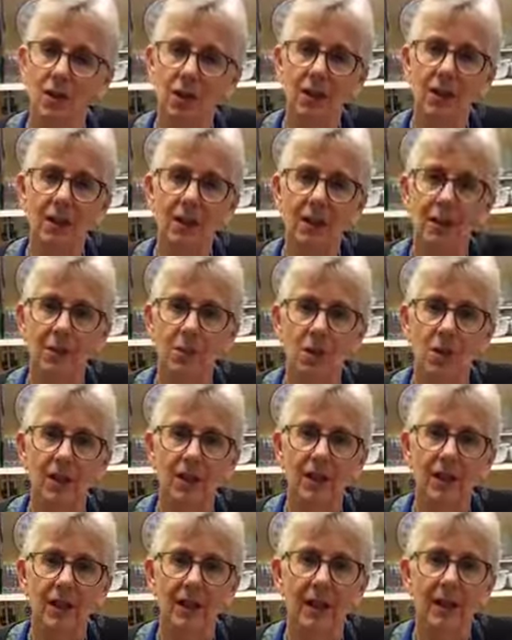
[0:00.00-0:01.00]
So it took a
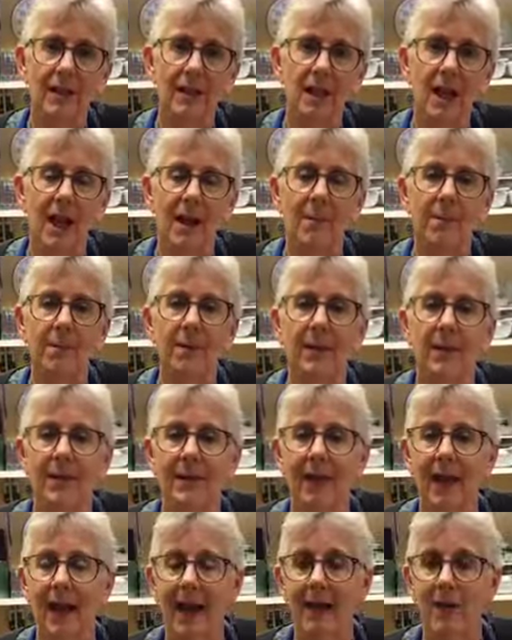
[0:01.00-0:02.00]
little more cooking
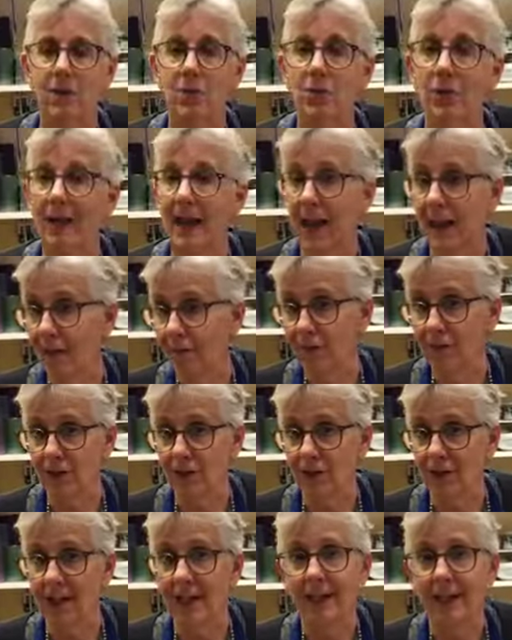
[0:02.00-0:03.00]
time, but in the actual
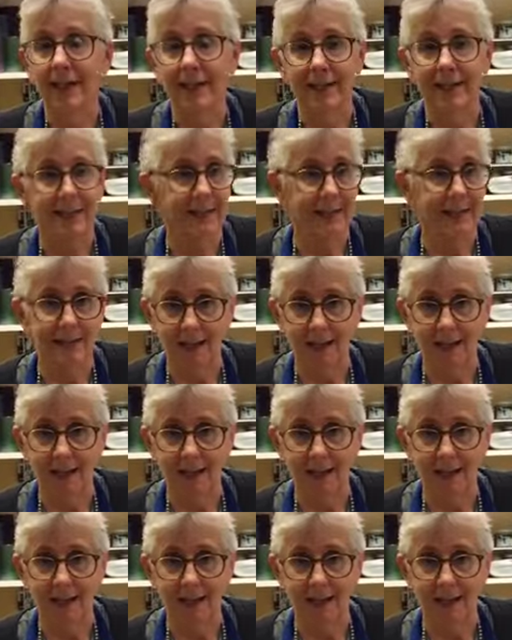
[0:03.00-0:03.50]
effort,